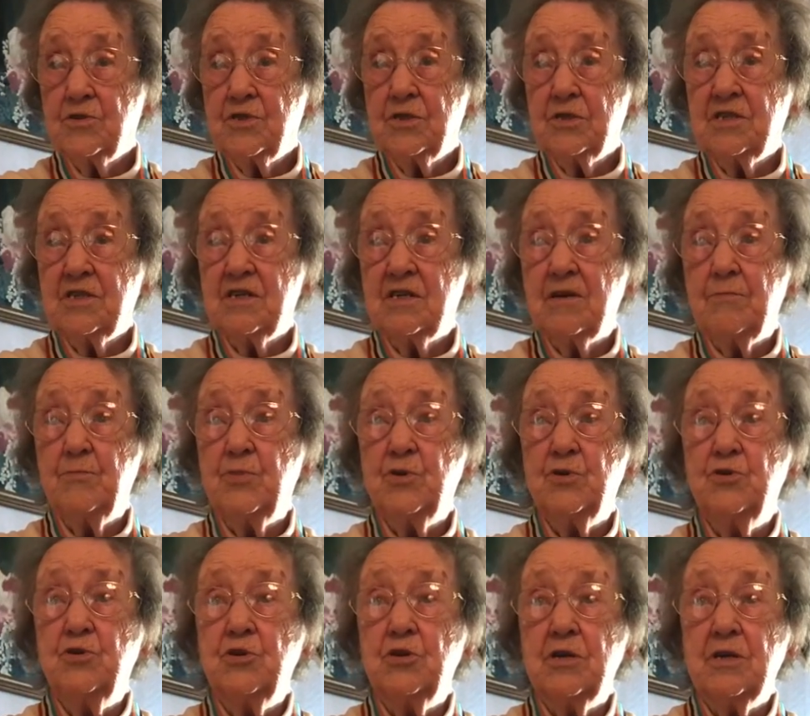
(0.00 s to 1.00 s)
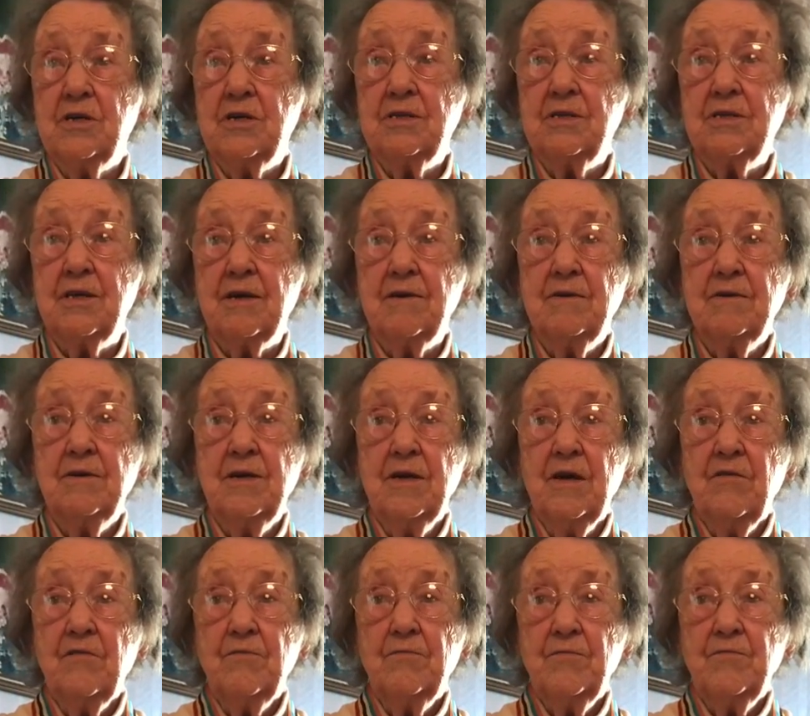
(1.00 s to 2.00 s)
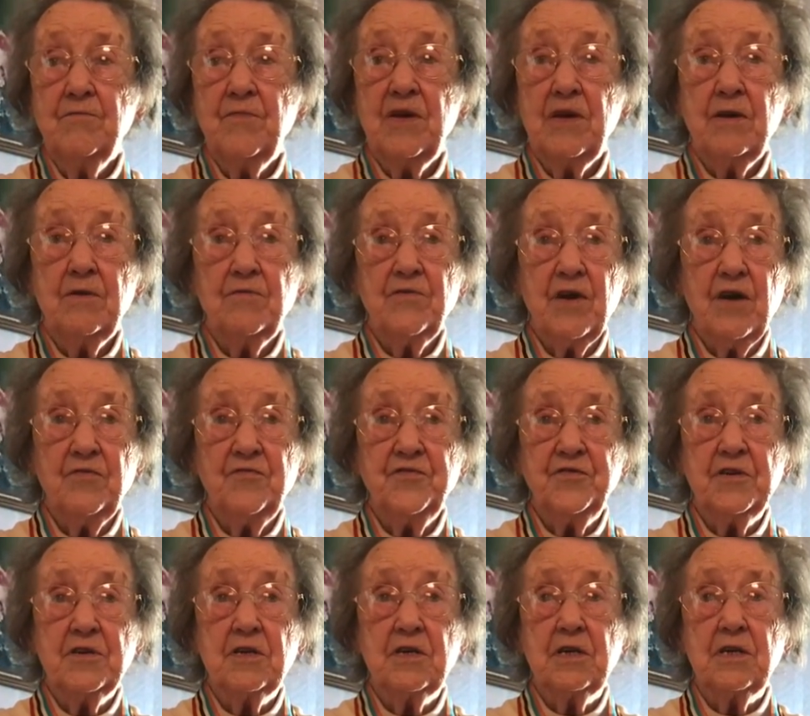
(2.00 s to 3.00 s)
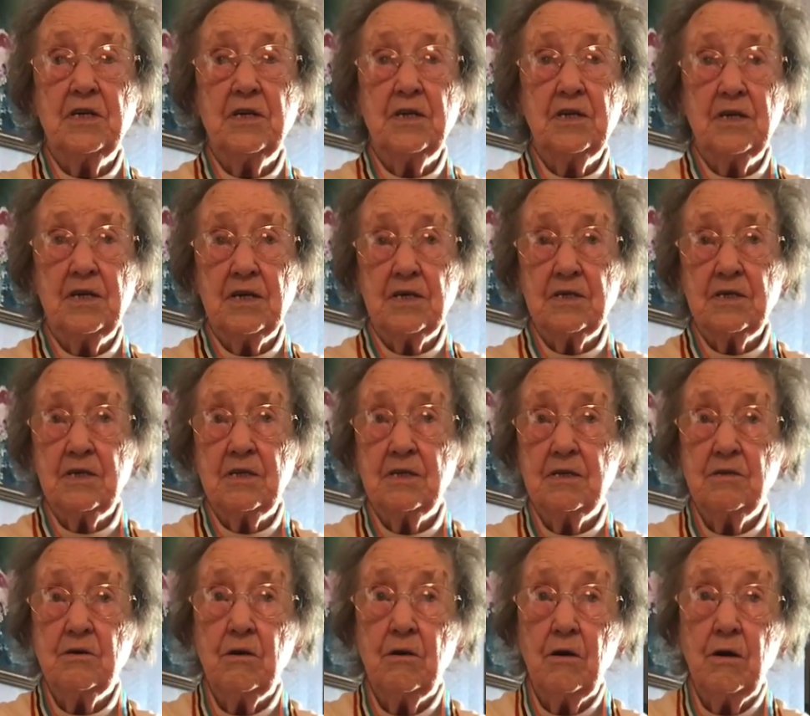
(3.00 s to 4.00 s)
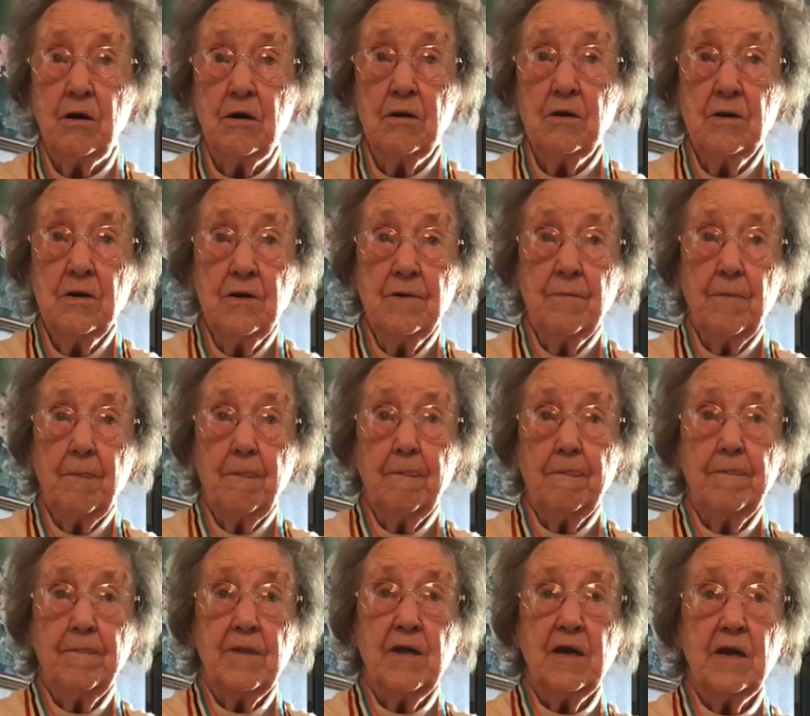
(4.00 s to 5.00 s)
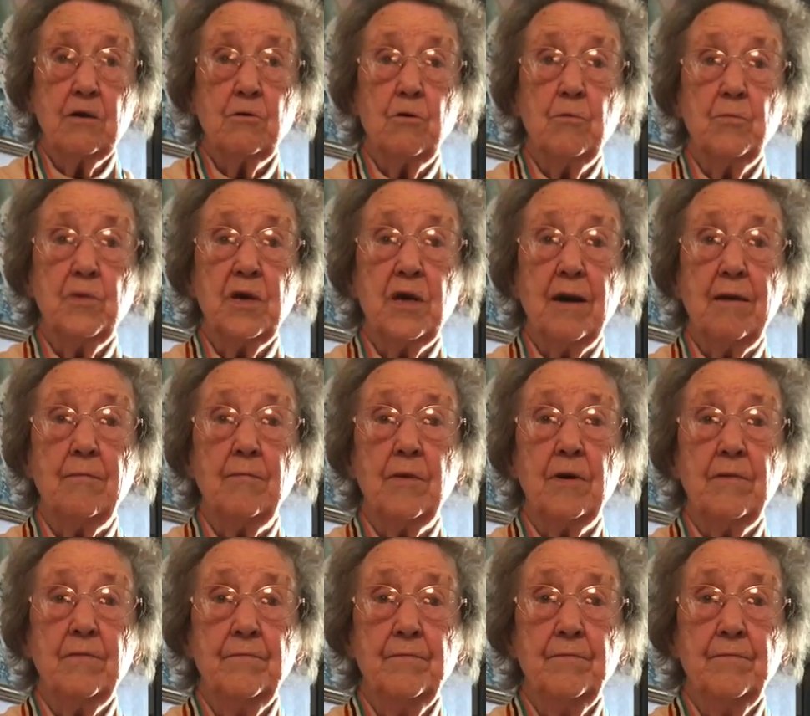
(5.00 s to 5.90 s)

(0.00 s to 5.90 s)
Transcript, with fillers: applied to work in the Scandinavian hospital after the war. När jag kom hem.